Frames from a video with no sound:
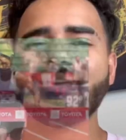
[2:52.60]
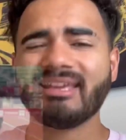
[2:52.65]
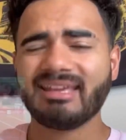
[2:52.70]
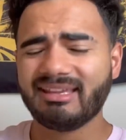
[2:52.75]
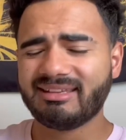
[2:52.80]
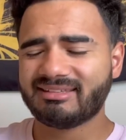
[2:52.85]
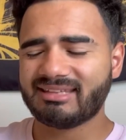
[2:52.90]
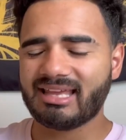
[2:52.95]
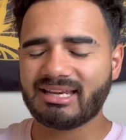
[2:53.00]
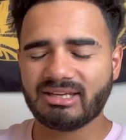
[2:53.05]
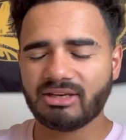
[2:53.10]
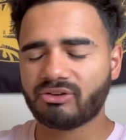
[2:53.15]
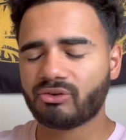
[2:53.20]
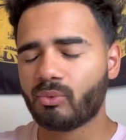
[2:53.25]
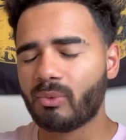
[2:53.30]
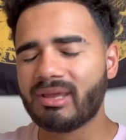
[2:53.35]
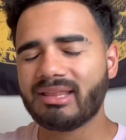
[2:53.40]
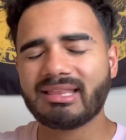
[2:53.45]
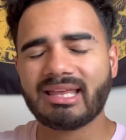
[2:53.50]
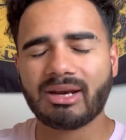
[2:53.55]
He said in a
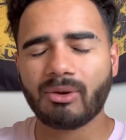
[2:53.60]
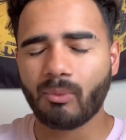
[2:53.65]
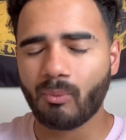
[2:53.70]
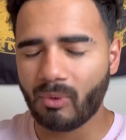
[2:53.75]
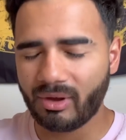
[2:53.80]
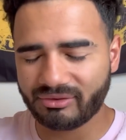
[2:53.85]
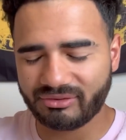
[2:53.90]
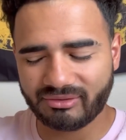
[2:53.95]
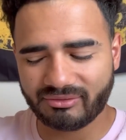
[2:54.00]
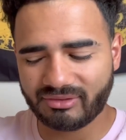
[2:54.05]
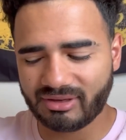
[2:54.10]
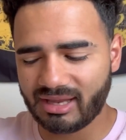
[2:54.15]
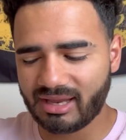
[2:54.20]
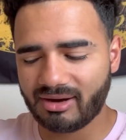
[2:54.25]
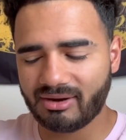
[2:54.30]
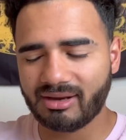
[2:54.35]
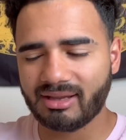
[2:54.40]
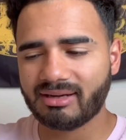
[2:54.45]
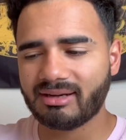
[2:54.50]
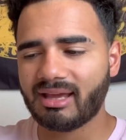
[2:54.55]
tweet that it wasn't to
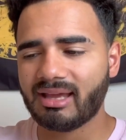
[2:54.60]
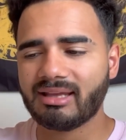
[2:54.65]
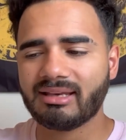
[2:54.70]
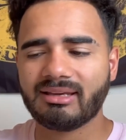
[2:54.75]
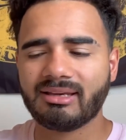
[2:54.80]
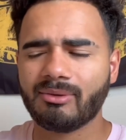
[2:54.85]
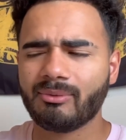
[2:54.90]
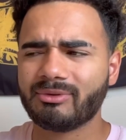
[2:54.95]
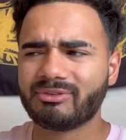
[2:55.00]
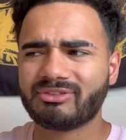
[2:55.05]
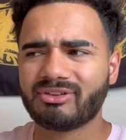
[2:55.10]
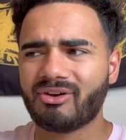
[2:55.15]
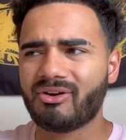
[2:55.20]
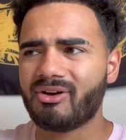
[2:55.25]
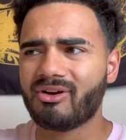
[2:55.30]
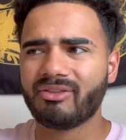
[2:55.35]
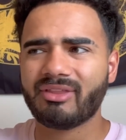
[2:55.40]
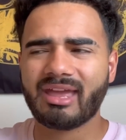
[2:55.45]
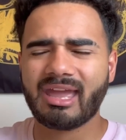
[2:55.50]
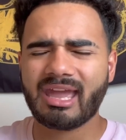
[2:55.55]
Erriyon Knighton, it was to
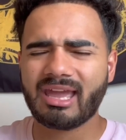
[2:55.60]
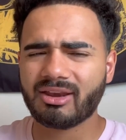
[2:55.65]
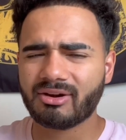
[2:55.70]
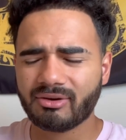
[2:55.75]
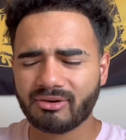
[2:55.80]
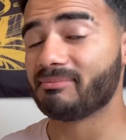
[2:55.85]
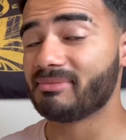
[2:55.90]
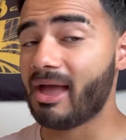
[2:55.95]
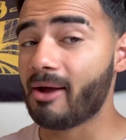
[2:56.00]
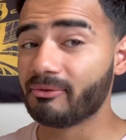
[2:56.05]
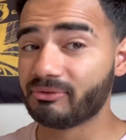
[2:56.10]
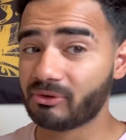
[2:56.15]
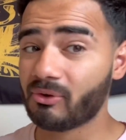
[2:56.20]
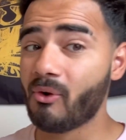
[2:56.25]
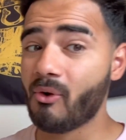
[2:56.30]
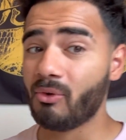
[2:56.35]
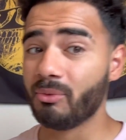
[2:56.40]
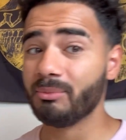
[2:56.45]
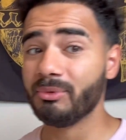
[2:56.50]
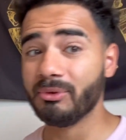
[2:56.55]
all the haters. That was a
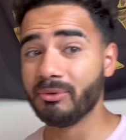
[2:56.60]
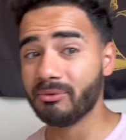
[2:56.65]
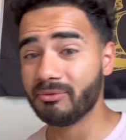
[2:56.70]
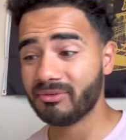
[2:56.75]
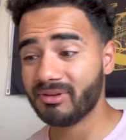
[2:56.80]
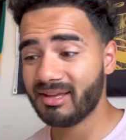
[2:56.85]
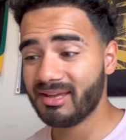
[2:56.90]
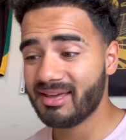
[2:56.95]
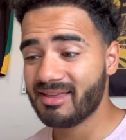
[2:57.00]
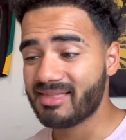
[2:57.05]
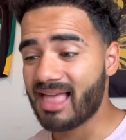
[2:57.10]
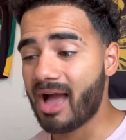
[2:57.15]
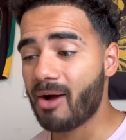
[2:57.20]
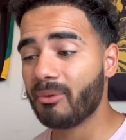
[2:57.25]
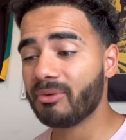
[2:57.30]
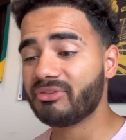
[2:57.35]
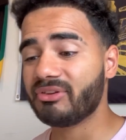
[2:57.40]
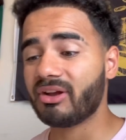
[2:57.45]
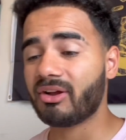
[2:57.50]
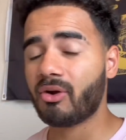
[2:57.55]
cold move. That
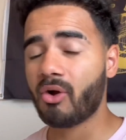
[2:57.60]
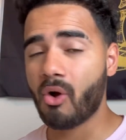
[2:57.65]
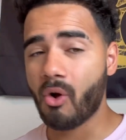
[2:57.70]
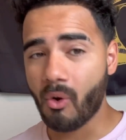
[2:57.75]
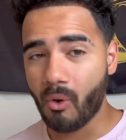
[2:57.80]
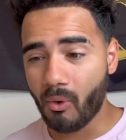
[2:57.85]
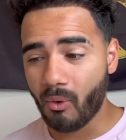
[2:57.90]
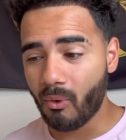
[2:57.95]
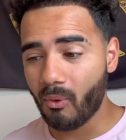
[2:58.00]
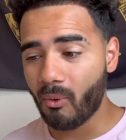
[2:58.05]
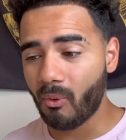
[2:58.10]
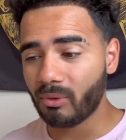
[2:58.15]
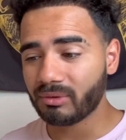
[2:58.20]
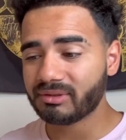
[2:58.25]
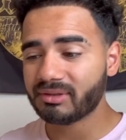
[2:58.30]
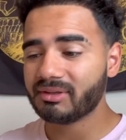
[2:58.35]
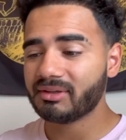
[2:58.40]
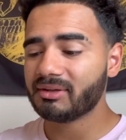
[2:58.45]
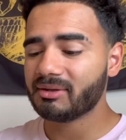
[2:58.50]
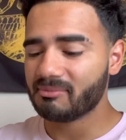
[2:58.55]
was a
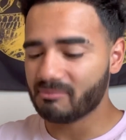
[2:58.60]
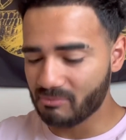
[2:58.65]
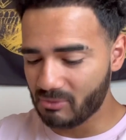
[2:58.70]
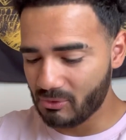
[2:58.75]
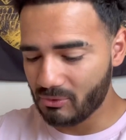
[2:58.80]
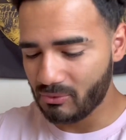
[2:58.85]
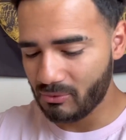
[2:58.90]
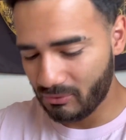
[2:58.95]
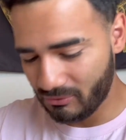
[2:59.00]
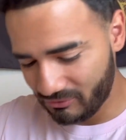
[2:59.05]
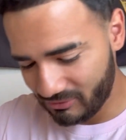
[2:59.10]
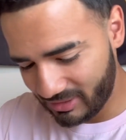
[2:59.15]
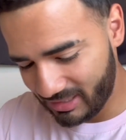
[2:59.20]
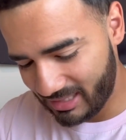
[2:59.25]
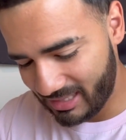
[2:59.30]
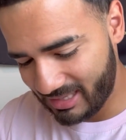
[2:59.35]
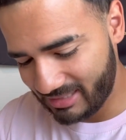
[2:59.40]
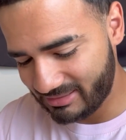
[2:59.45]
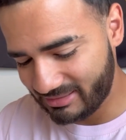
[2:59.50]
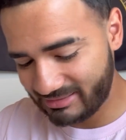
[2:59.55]
cold move.
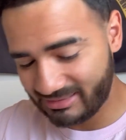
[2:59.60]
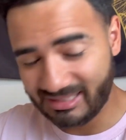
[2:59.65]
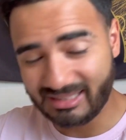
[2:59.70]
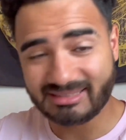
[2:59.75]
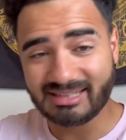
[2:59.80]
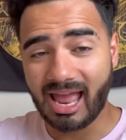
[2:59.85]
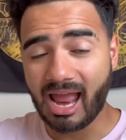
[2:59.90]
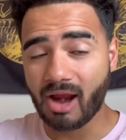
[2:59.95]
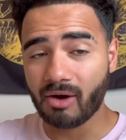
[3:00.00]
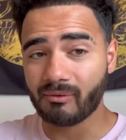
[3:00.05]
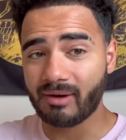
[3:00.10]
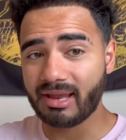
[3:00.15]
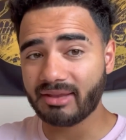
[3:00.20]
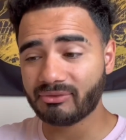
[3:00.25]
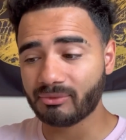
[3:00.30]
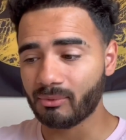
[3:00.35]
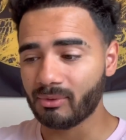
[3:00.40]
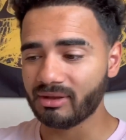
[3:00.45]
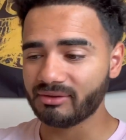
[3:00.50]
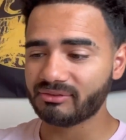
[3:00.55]
Just the entire
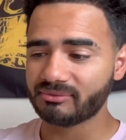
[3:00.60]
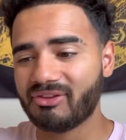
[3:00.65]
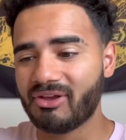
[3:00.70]
race was.